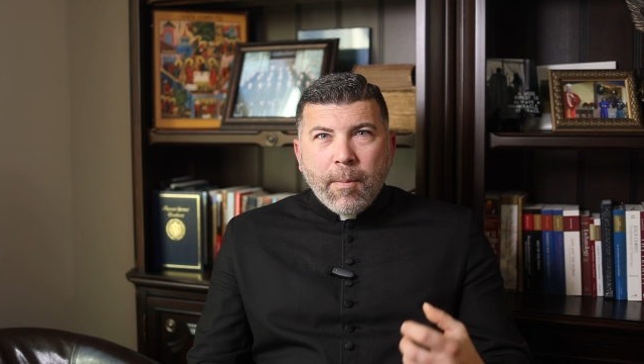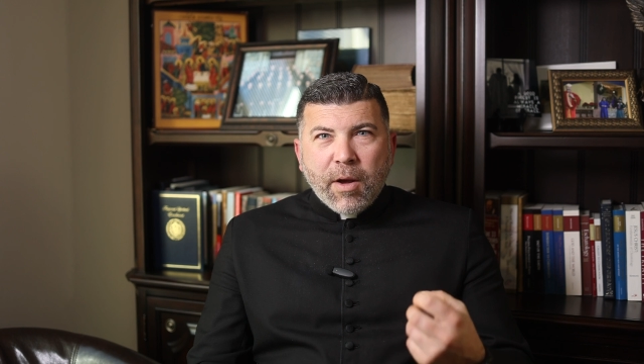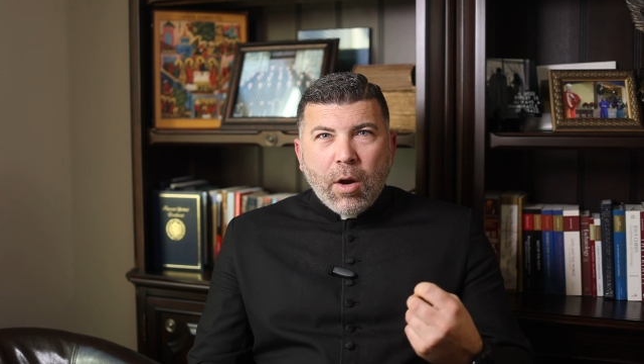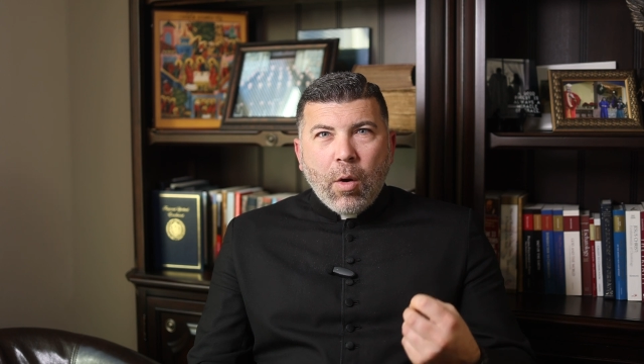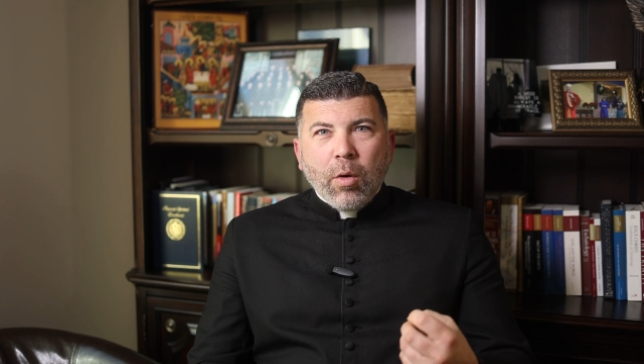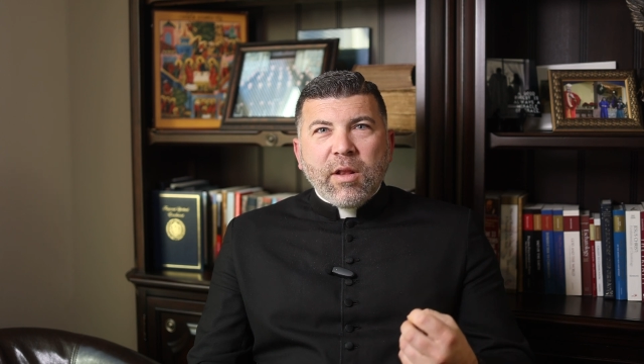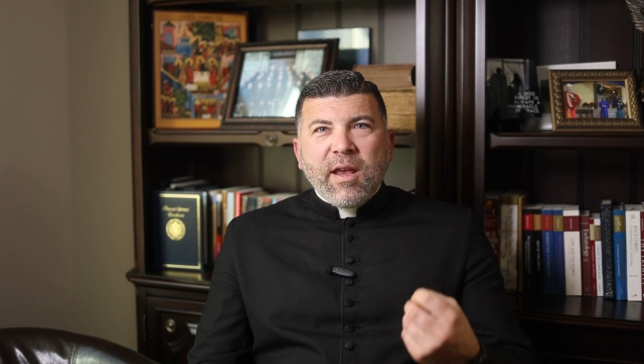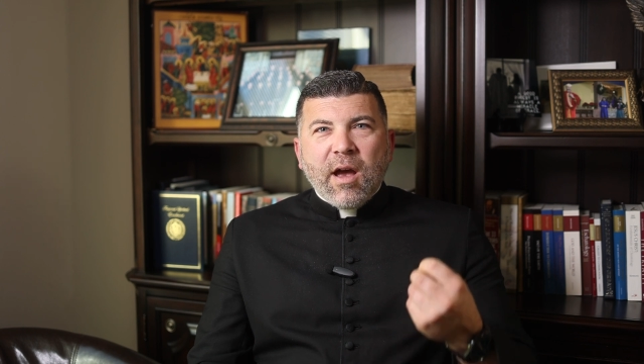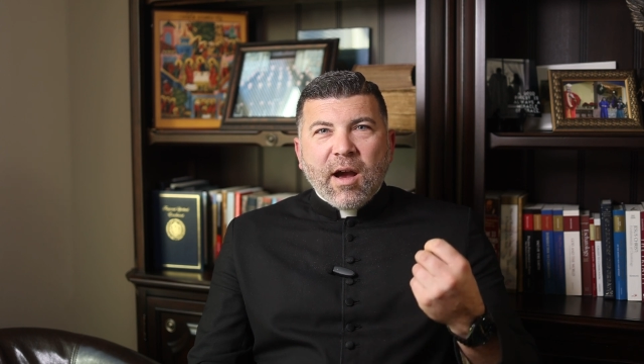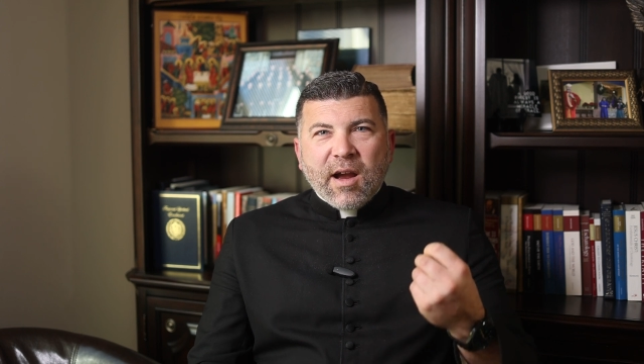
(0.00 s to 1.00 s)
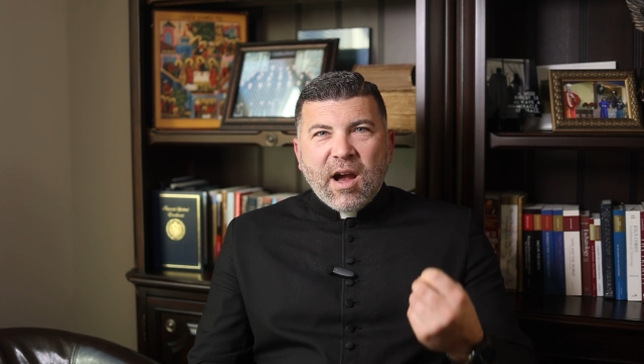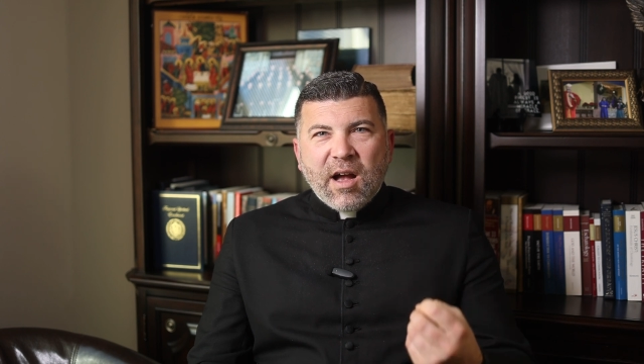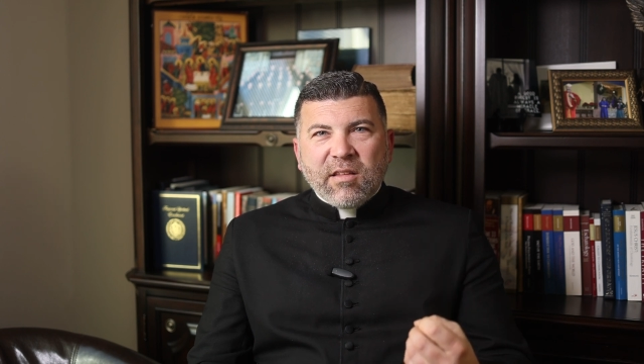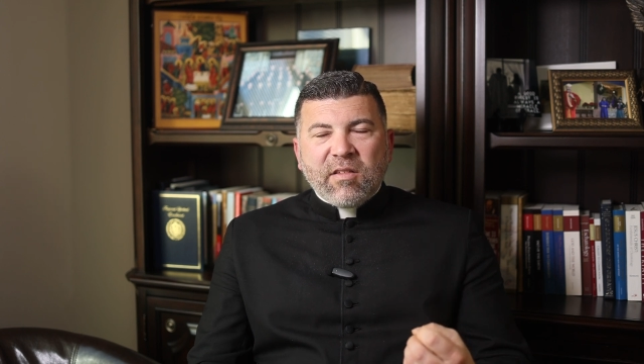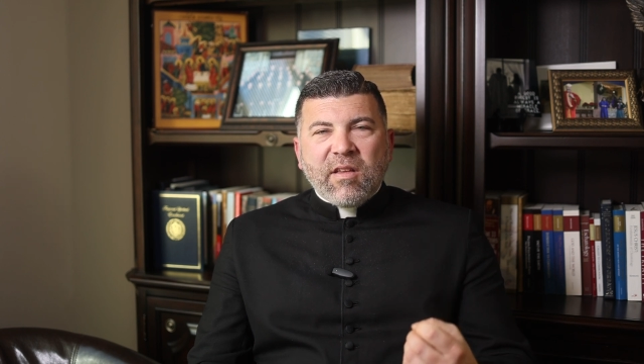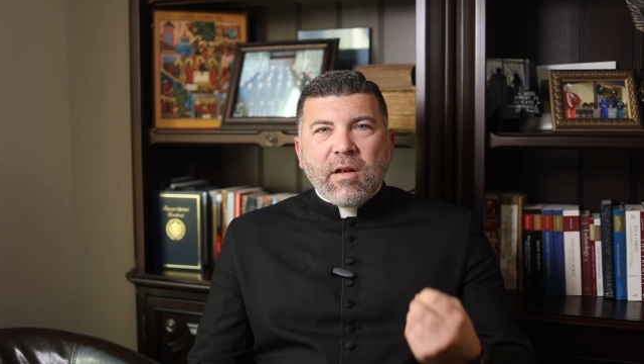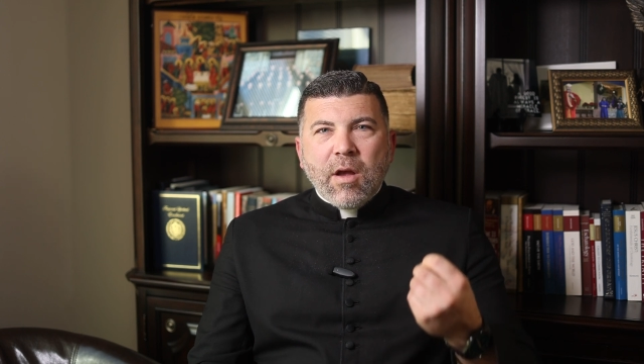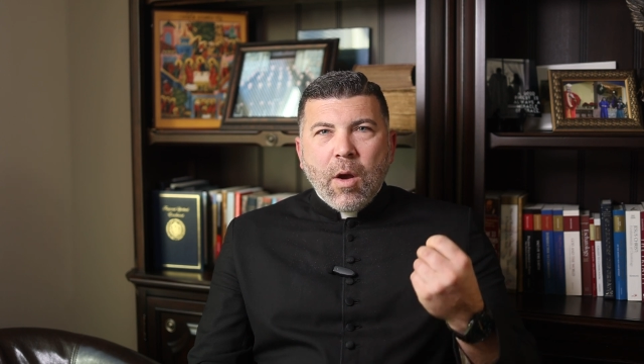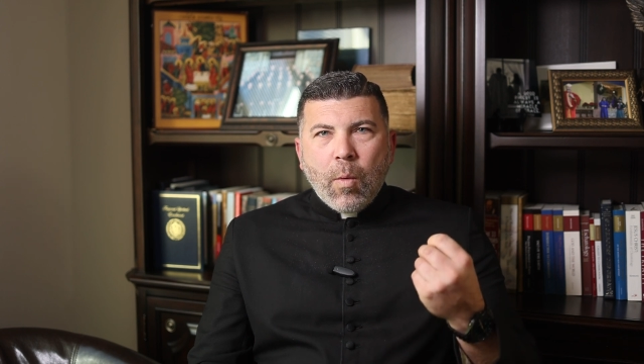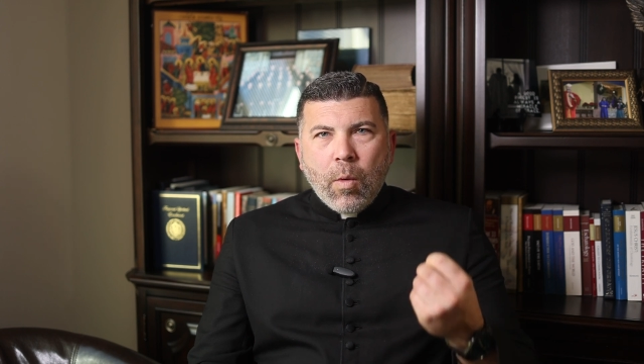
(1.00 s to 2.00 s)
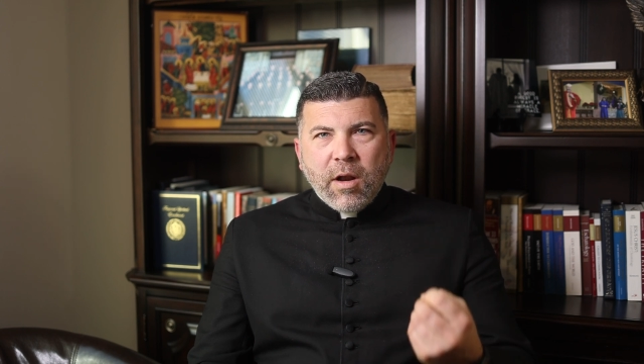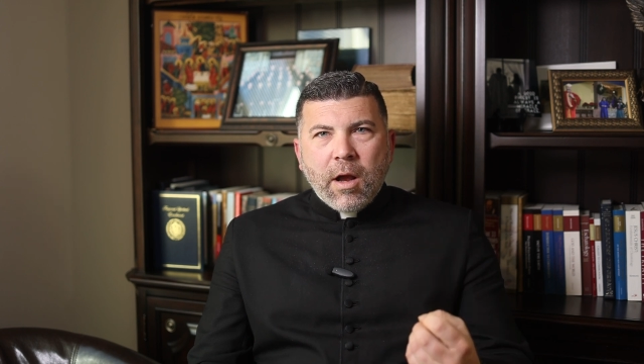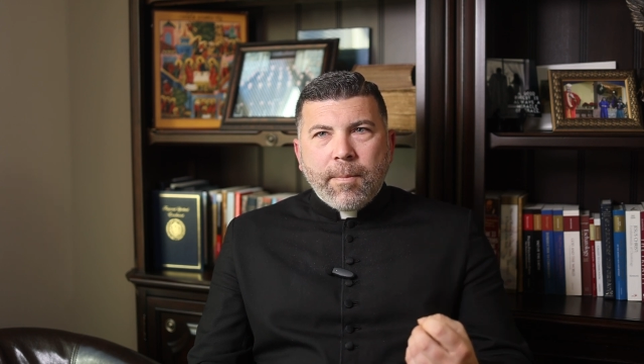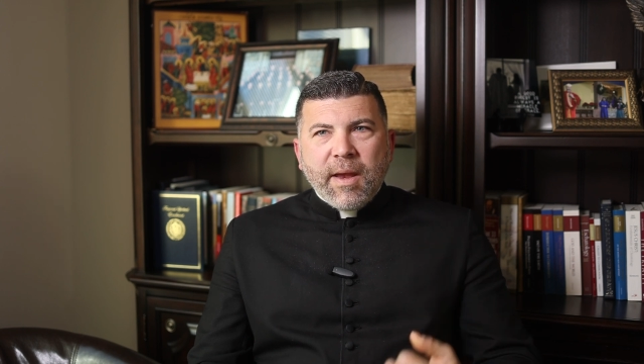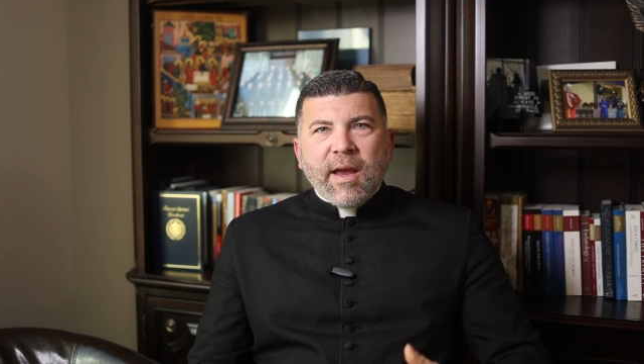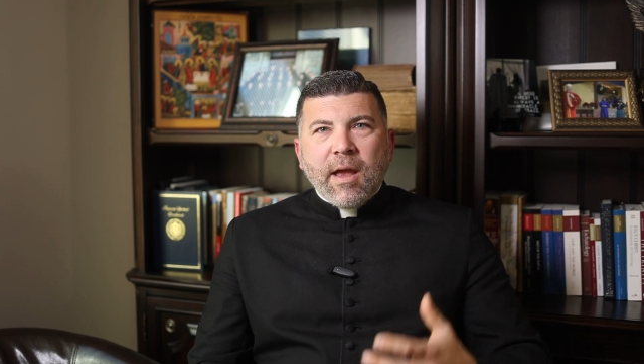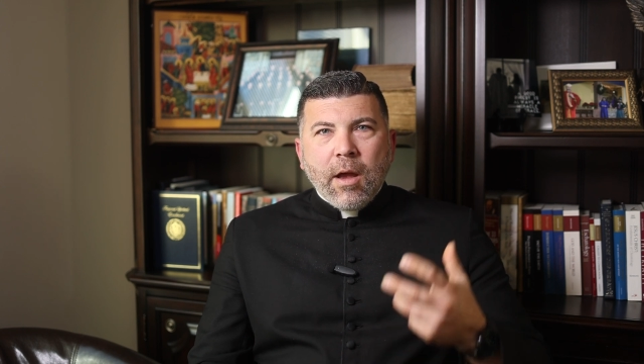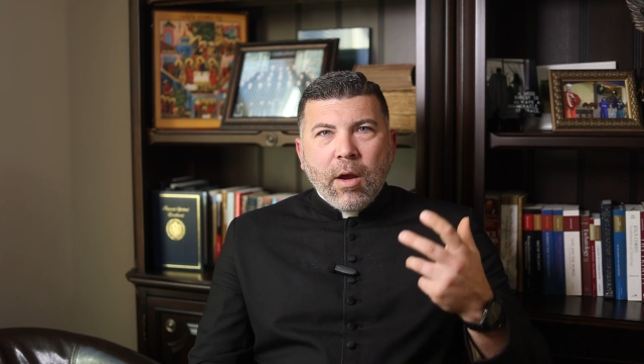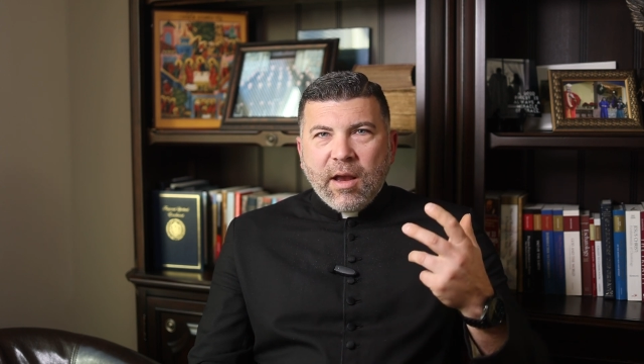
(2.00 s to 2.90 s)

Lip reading: but only a constant one-upping,